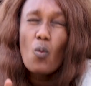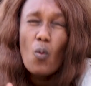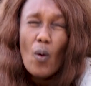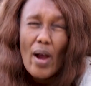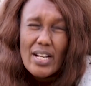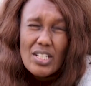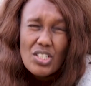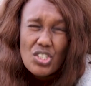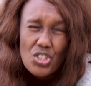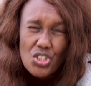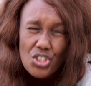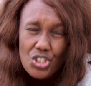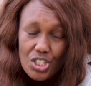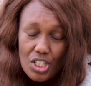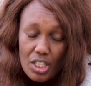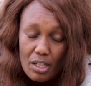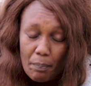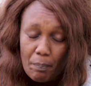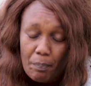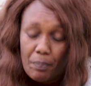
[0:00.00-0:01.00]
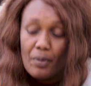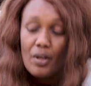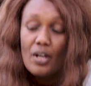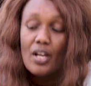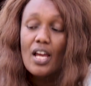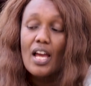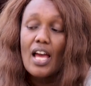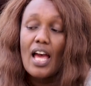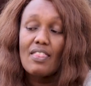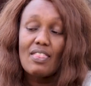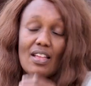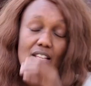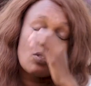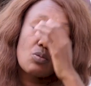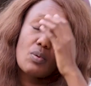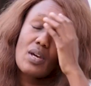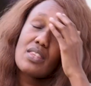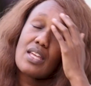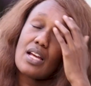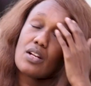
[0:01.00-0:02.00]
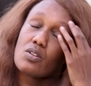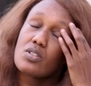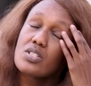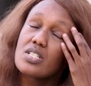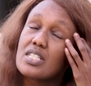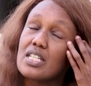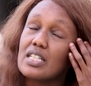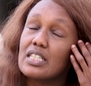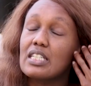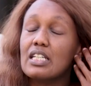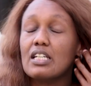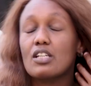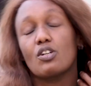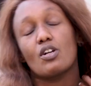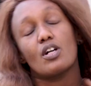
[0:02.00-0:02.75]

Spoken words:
quite cheap. That's why they're not taking